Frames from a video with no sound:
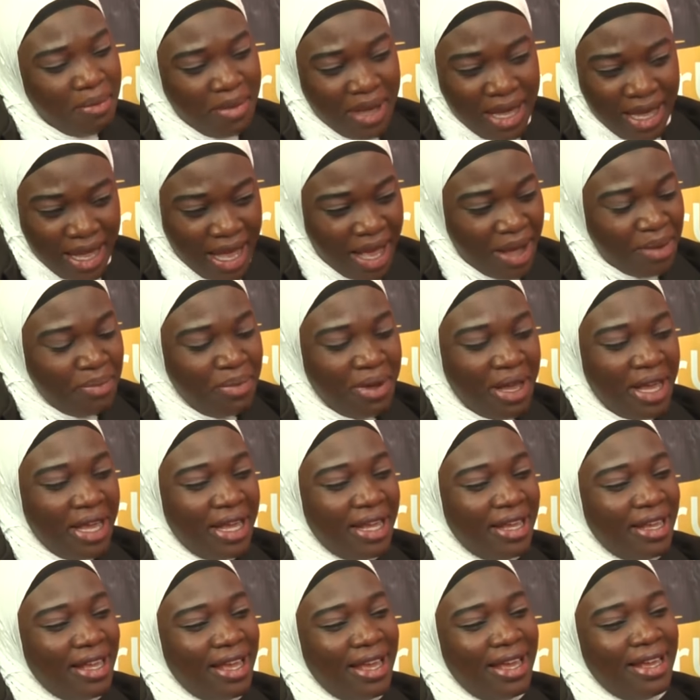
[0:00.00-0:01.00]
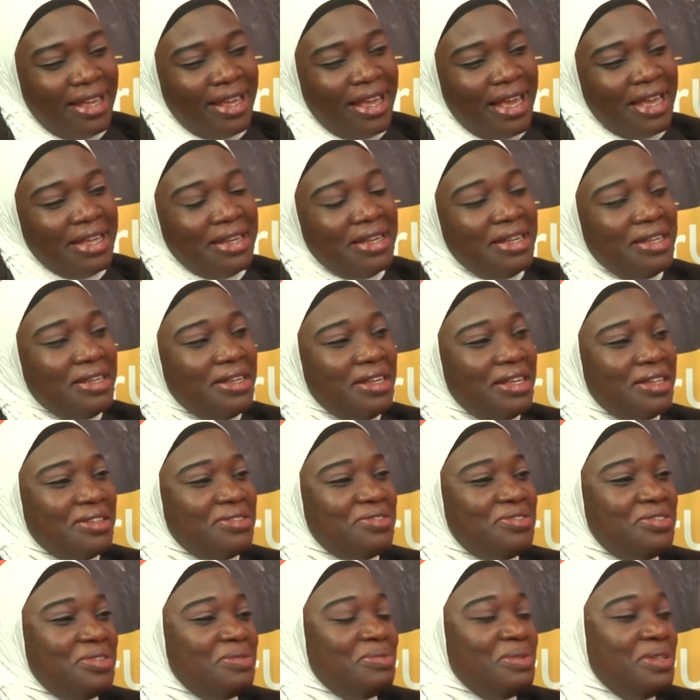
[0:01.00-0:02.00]
I, I, I, I did
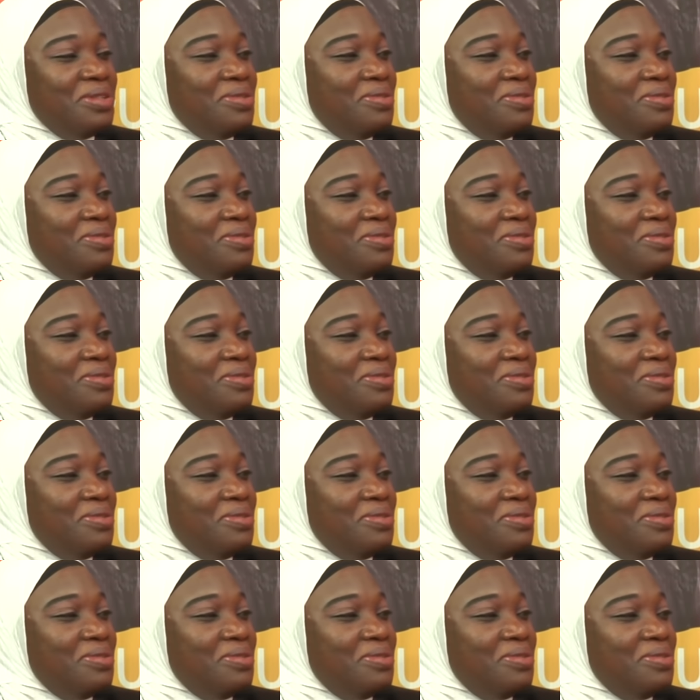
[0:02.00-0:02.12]
extremely.